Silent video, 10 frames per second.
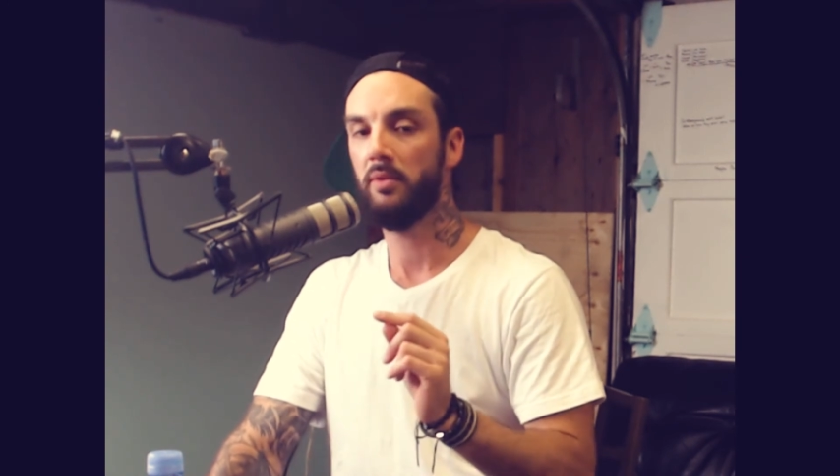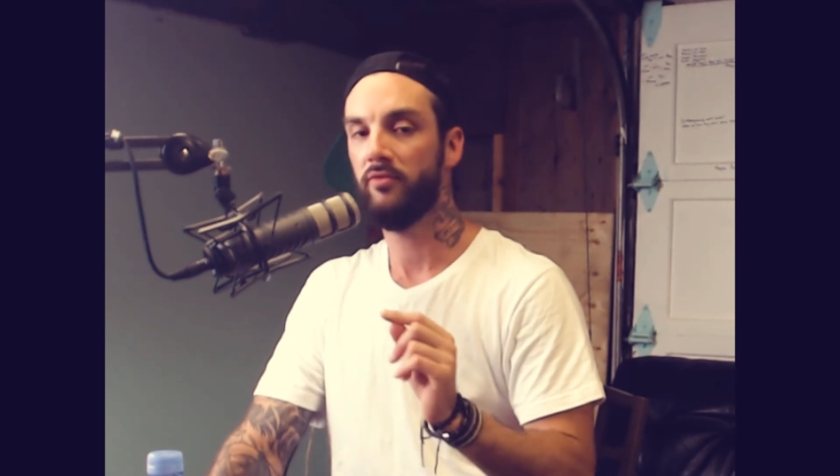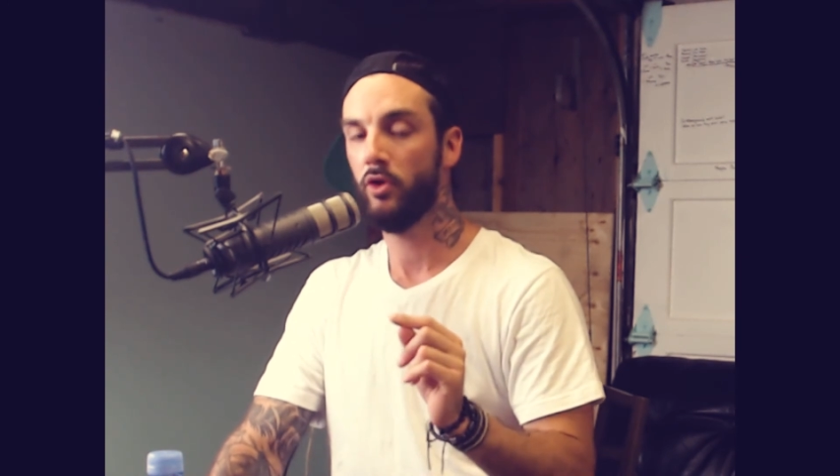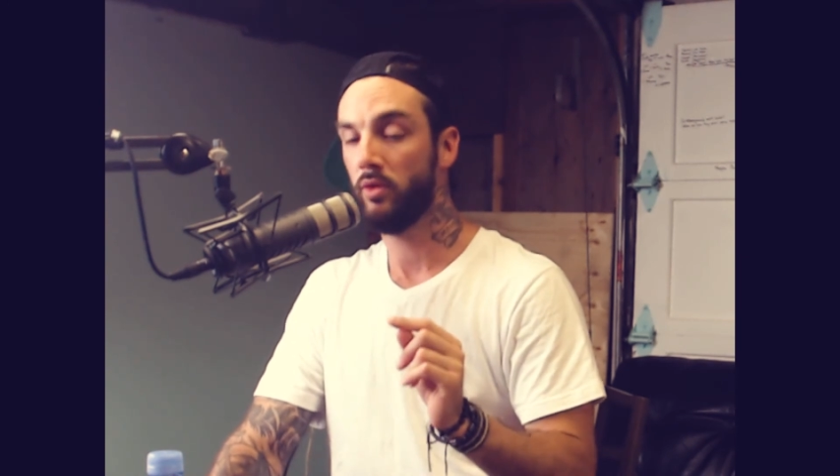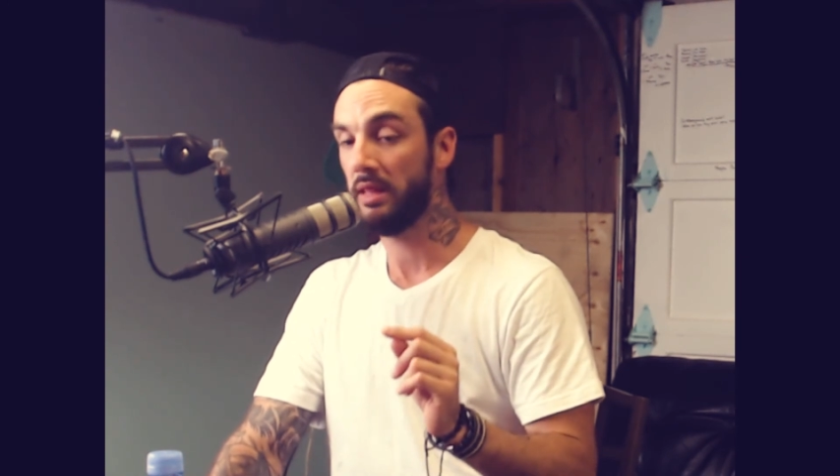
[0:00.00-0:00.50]

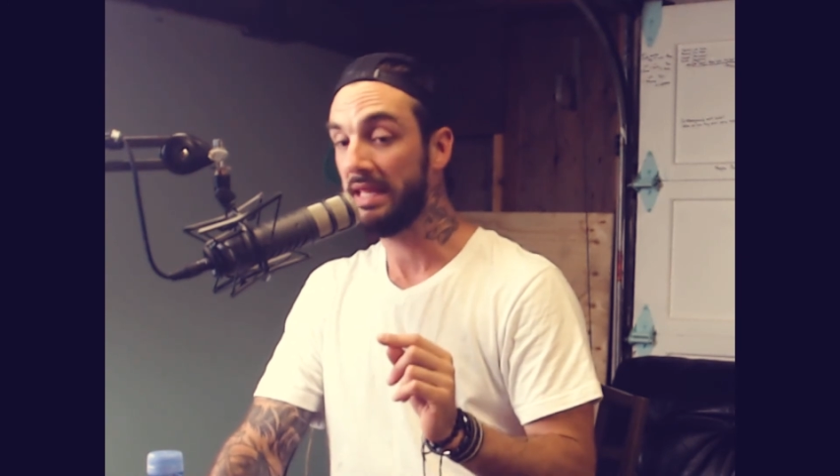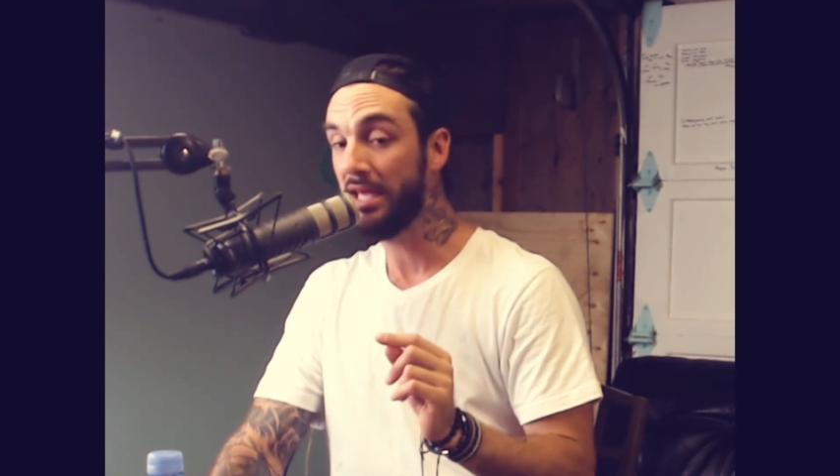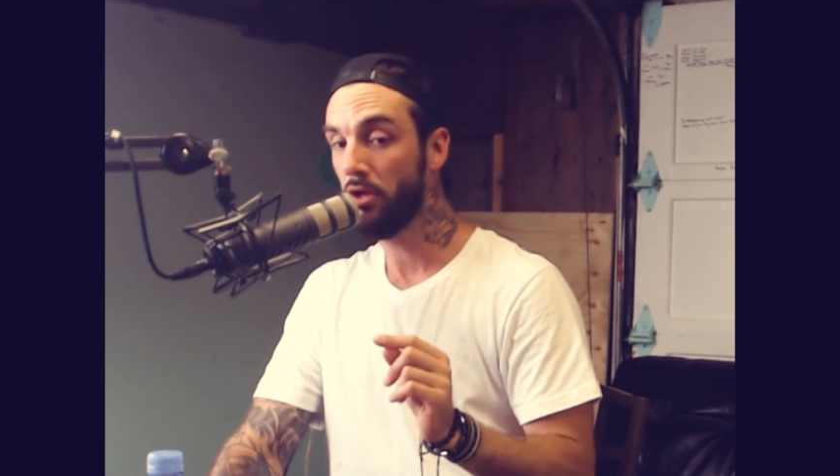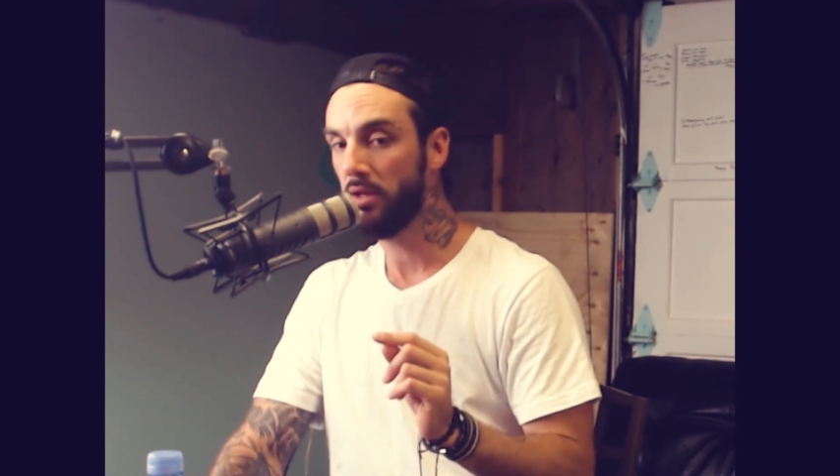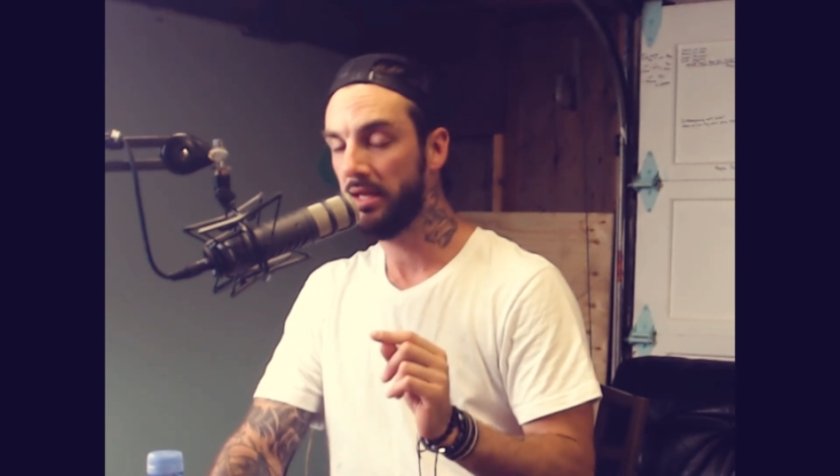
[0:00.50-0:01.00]
even though it's
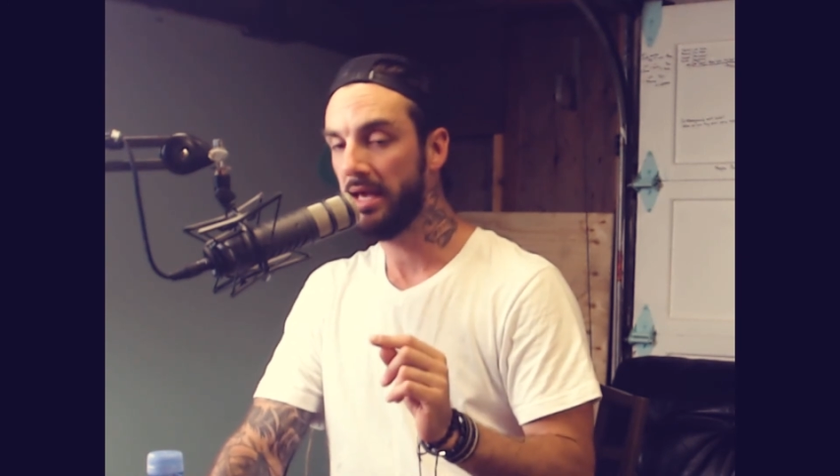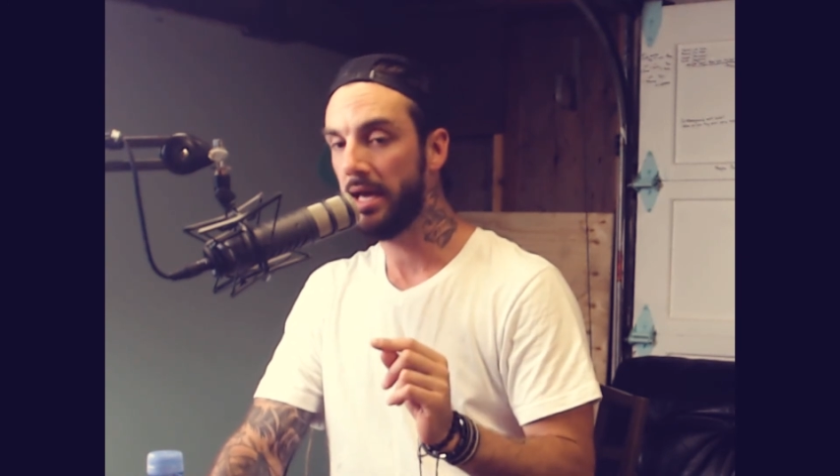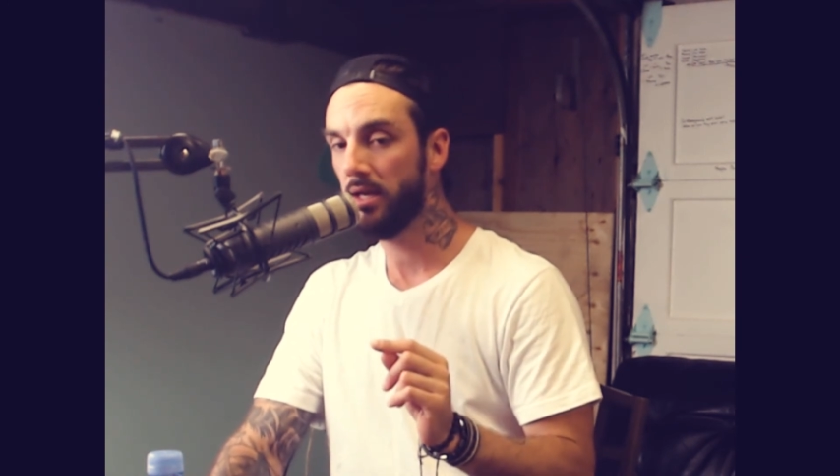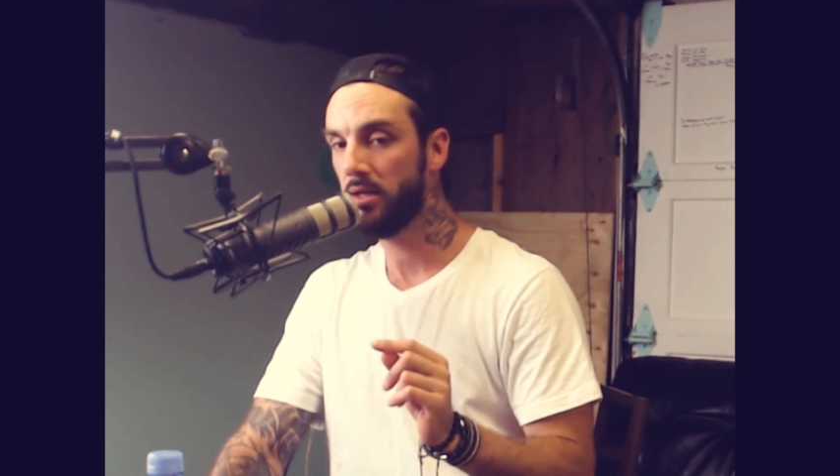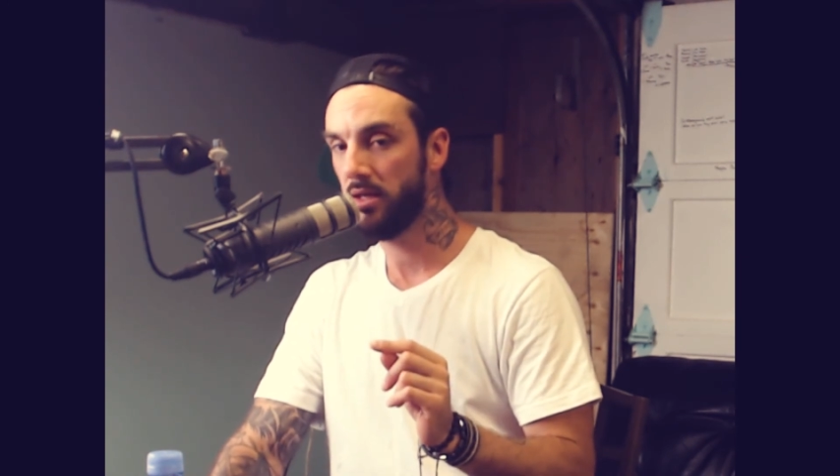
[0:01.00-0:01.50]
legal in
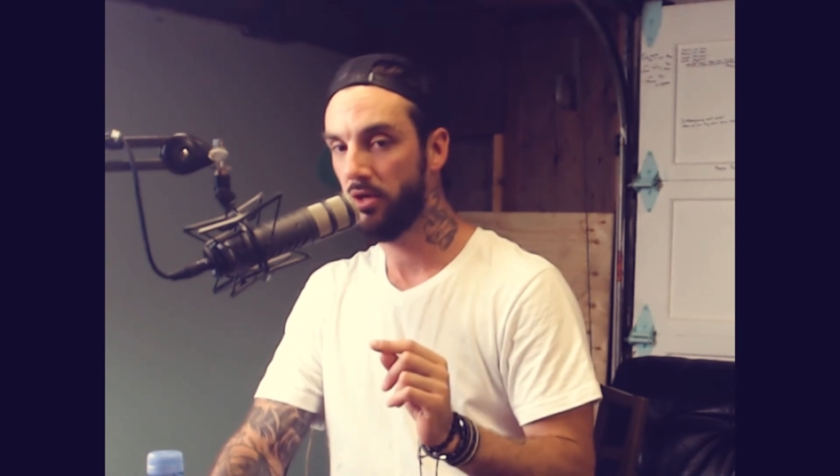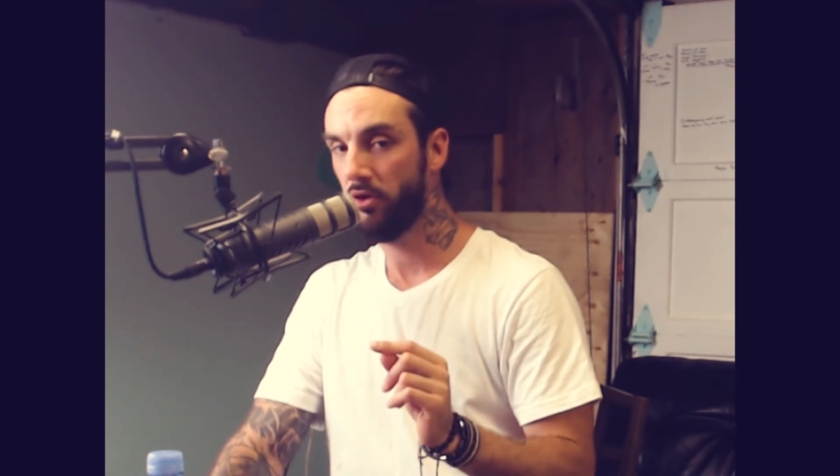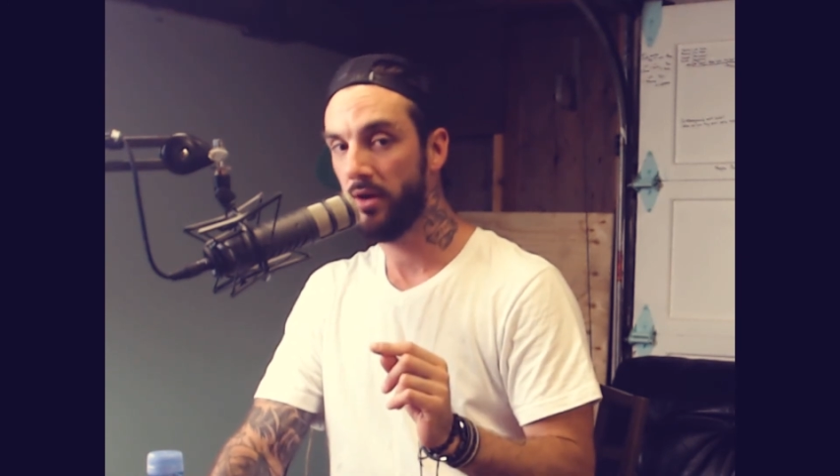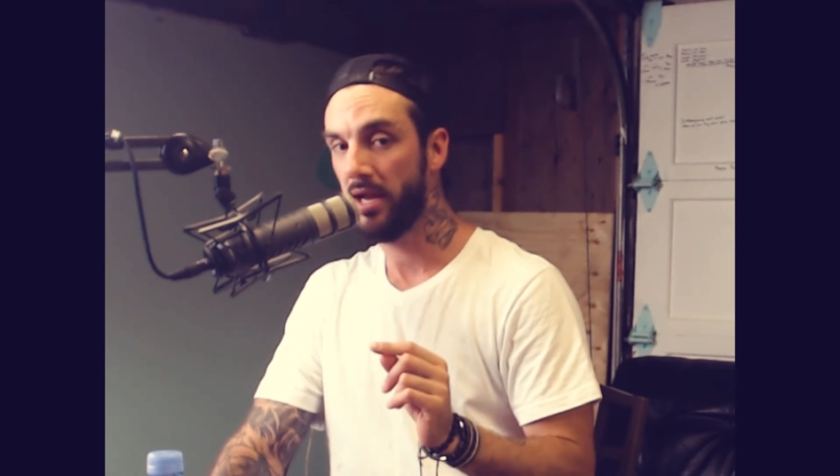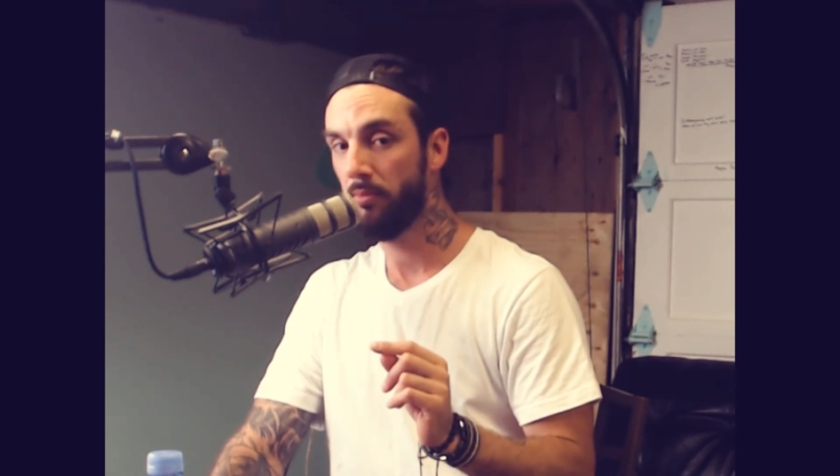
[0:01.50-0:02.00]
Canada to
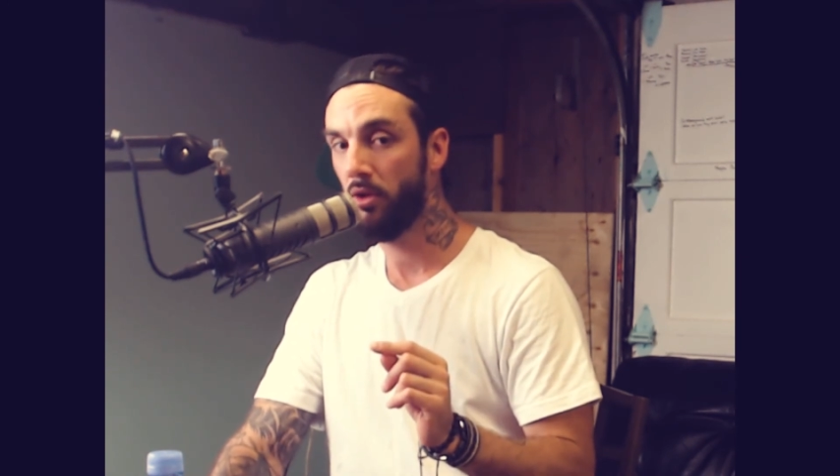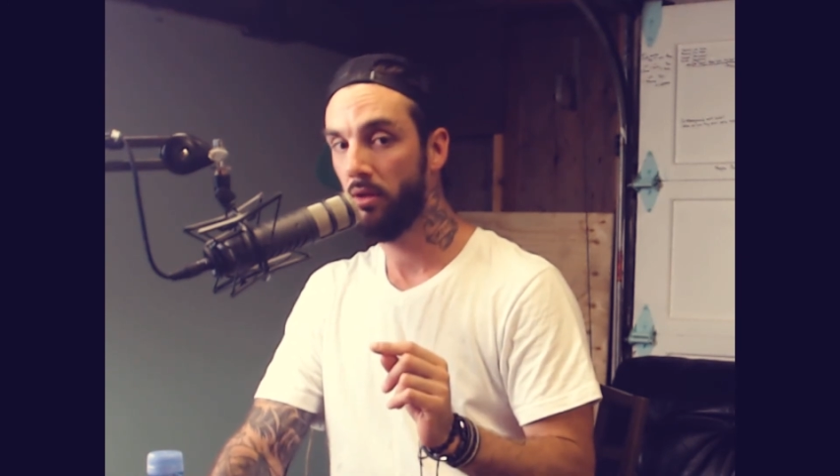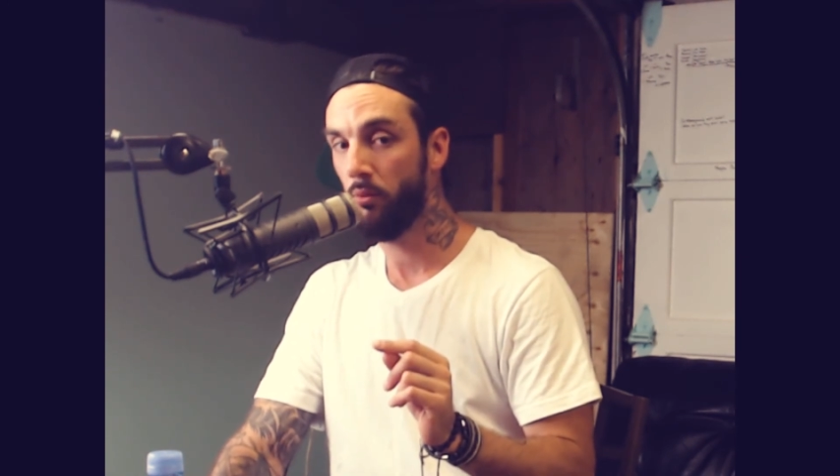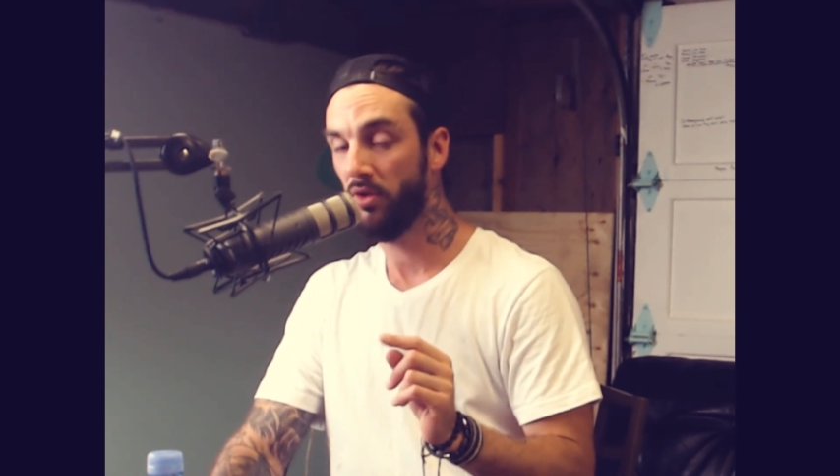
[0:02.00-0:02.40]
kill your animal